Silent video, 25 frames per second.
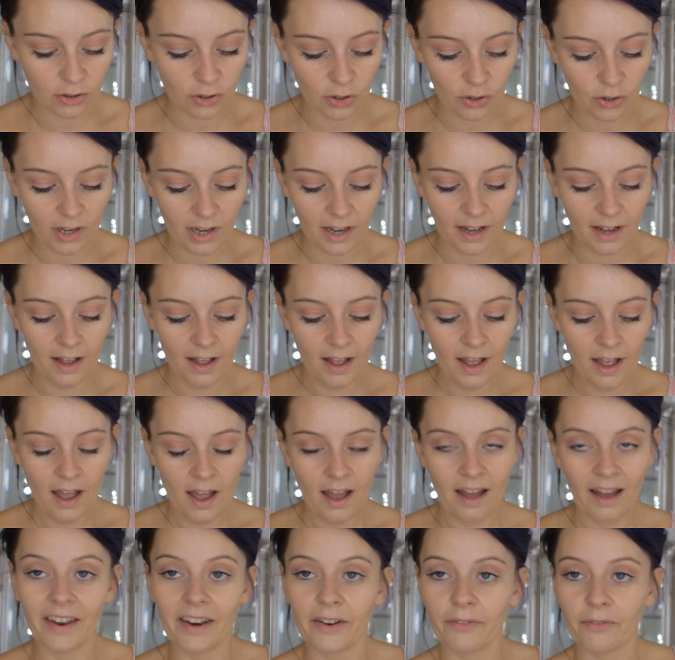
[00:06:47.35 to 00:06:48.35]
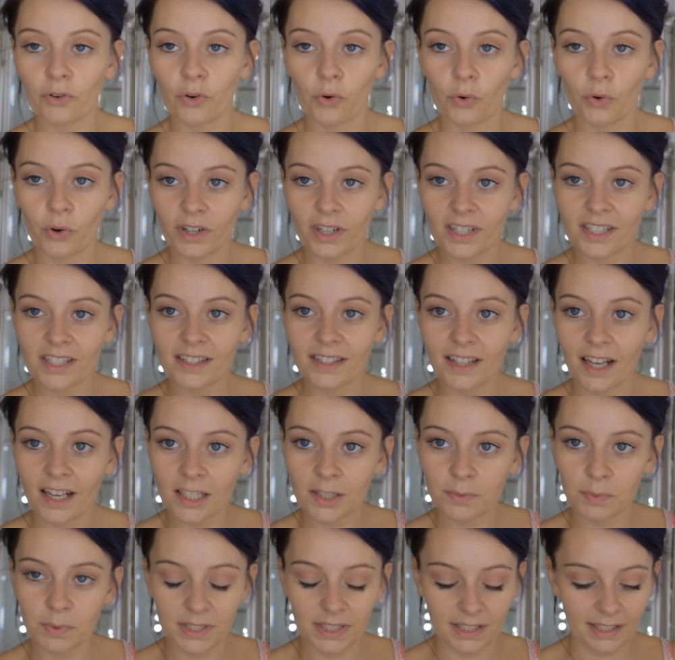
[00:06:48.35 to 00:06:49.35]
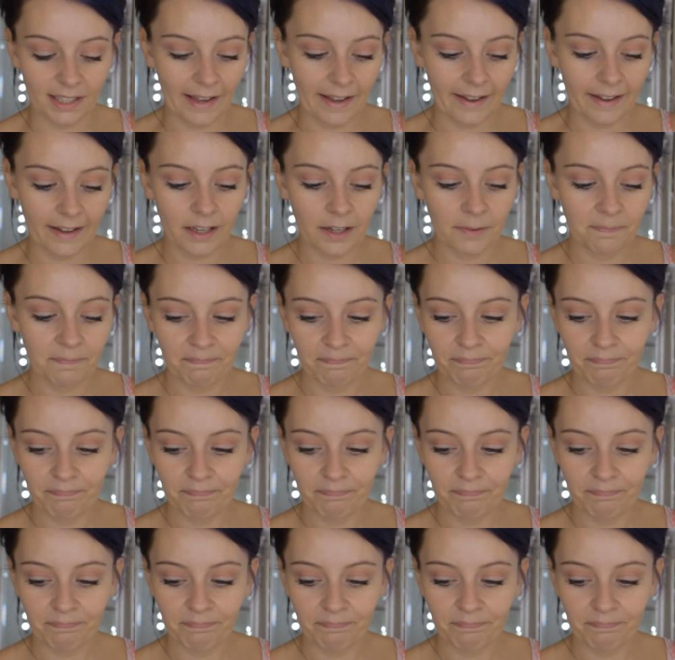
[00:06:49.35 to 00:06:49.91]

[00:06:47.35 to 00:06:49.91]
to it, and of course this was like